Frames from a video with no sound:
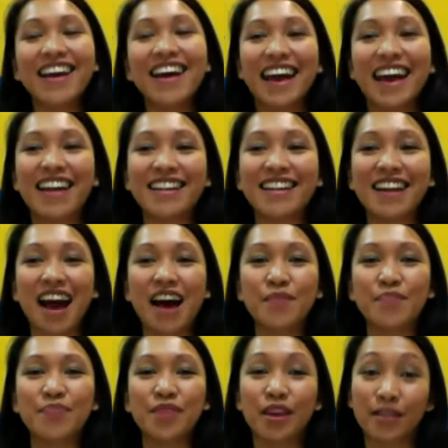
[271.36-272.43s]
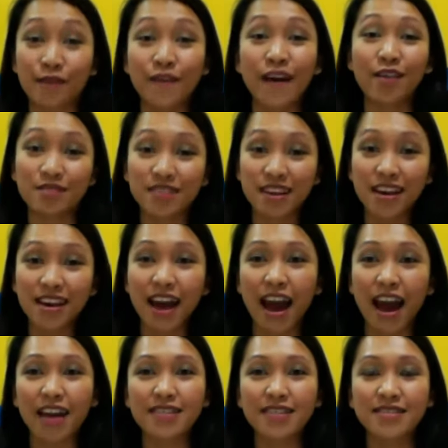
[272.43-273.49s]
in the faculty,
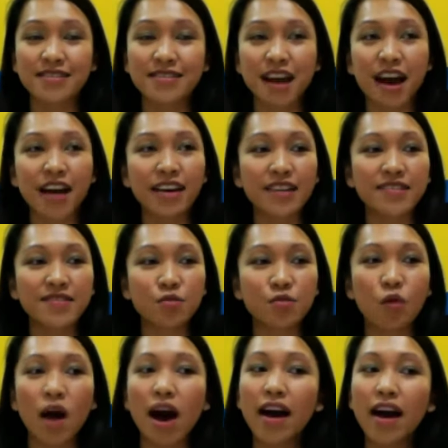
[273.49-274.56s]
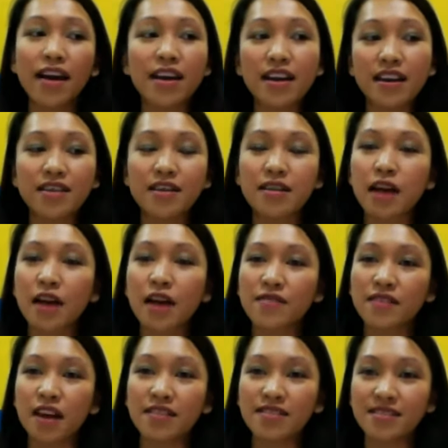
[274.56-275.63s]
and I guess why life
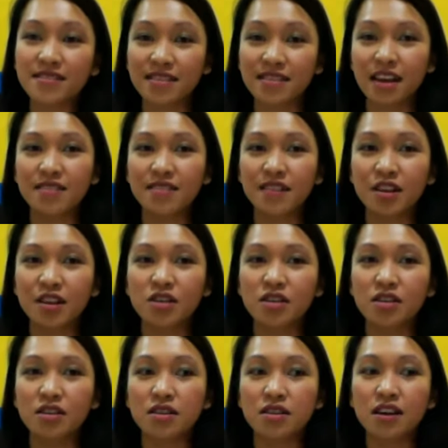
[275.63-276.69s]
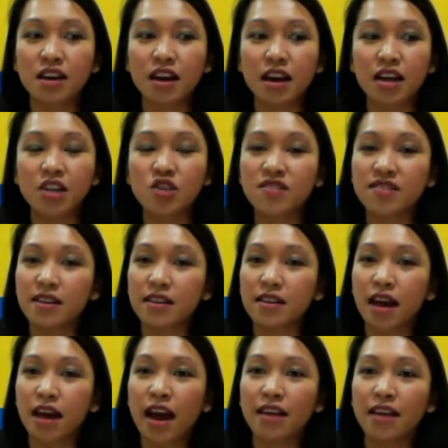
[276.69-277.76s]
sciences is such a
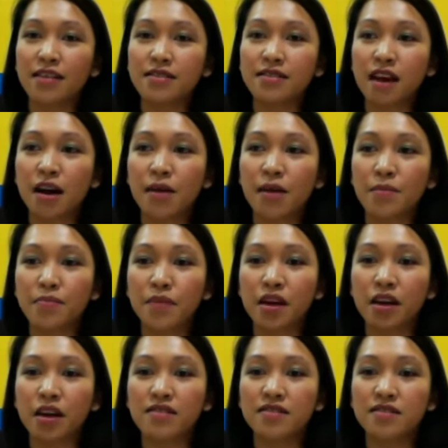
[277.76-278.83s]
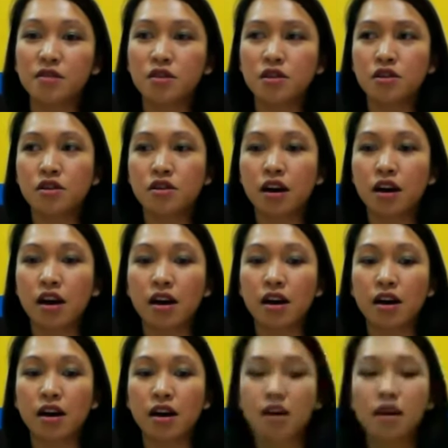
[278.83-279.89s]
interesting and I guess
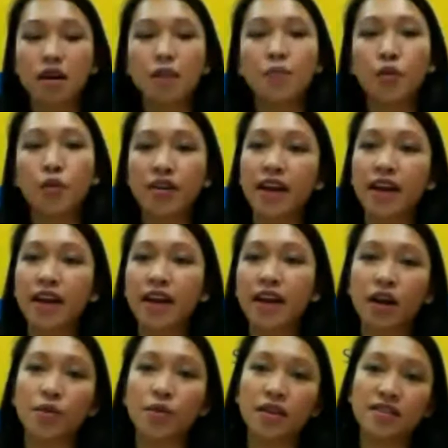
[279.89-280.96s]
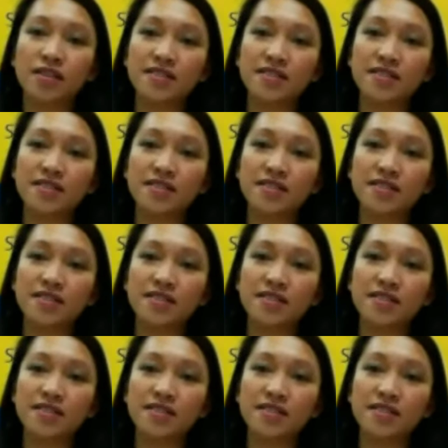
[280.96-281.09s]
important area within the